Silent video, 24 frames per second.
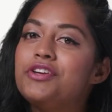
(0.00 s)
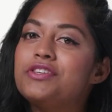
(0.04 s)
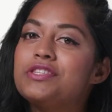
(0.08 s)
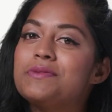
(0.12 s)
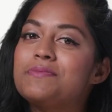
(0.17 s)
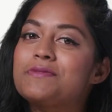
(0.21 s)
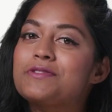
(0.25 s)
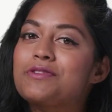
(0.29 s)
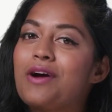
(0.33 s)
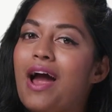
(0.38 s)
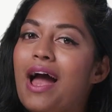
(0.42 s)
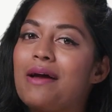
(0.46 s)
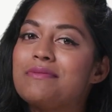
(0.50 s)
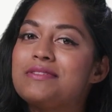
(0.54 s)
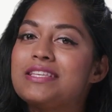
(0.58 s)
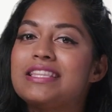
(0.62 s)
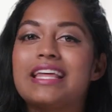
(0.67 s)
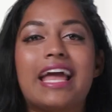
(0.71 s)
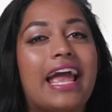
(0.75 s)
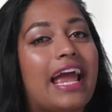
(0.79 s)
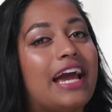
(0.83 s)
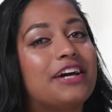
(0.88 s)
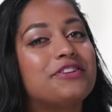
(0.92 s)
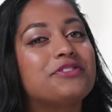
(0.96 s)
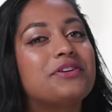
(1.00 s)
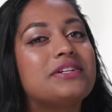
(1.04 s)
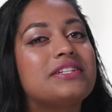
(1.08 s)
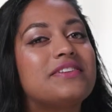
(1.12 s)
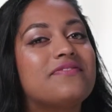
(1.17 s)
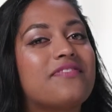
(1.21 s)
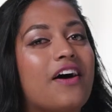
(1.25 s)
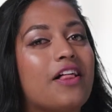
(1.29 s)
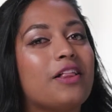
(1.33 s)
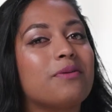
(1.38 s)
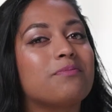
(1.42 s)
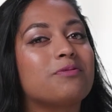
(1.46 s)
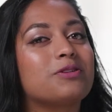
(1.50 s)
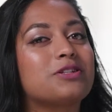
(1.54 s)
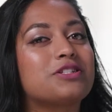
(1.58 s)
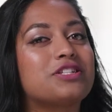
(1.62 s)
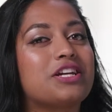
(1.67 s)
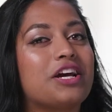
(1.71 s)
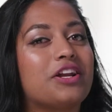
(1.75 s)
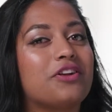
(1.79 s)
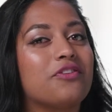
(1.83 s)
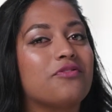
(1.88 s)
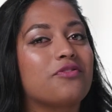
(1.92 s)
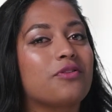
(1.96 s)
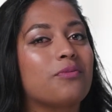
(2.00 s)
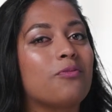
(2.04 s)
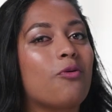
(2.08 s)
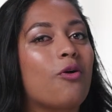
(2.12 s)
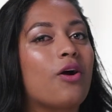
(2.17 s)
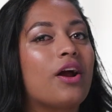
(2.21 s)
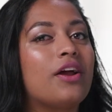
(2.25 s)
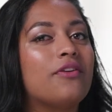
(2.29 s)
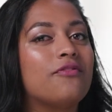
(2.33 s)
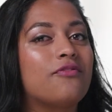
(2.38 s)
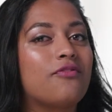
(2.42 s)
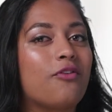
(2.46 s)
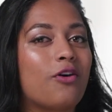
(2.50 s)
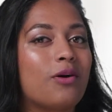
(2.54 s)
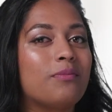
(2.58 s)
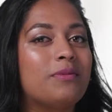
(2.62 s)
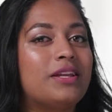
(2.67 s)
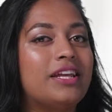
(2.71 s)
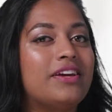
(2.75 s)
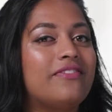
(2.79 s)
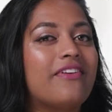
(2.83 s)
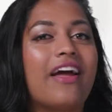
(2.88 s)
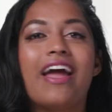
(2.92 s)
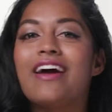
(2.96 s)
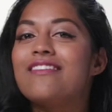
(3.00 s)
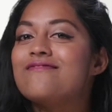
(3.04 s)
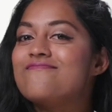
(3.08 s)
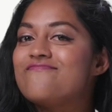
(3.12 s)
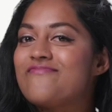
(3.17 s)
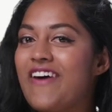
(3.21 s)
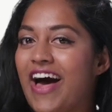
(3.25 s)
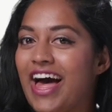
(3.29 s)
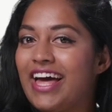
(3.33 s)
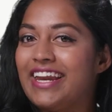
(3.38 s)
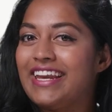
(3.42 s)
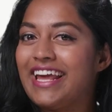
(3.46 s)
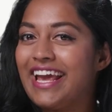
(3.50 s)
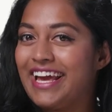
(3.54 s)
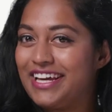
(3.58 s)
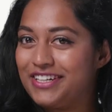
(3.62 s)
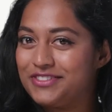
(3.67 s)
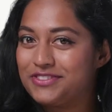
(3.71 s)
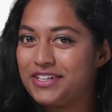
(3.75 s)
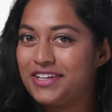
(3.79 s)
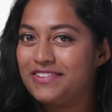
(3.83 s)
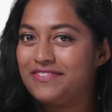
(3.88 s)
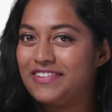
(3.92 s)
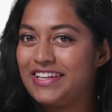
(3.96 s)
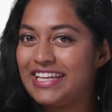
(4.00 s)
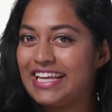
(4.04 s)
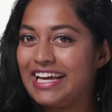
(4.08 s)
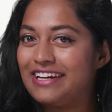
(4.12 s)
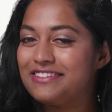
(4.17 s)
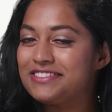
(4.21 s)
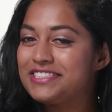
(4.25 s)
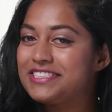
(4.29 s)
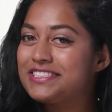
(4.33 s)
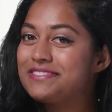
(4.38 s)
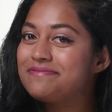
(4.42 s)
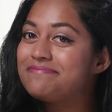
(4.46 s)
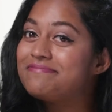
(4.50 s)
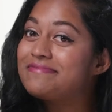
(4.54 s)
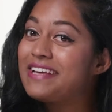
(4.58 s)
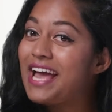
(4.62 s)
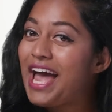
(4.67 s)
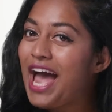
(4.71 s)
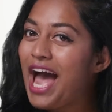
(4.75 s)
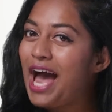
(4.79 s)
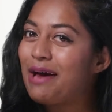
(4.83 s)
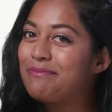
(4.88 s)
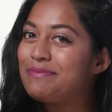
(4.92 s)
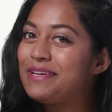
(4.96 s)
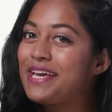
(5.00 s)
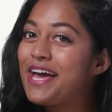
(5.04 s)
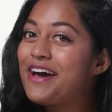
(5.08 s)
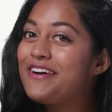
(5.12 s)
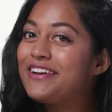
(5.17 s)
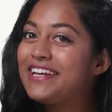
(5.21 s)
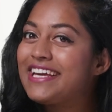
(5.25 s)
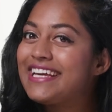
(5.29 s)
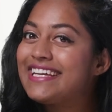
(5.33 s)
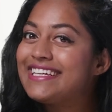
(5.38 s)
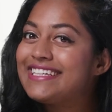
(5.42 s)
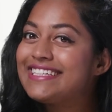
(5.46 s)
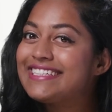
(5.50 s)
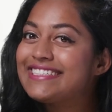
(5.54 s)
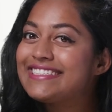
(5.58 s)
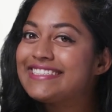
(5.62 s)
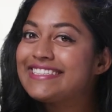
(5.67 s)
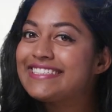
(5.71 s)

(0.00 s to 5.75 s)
you subscribe to the Android Developers channel for more informative and fun Android videos. Happy coding!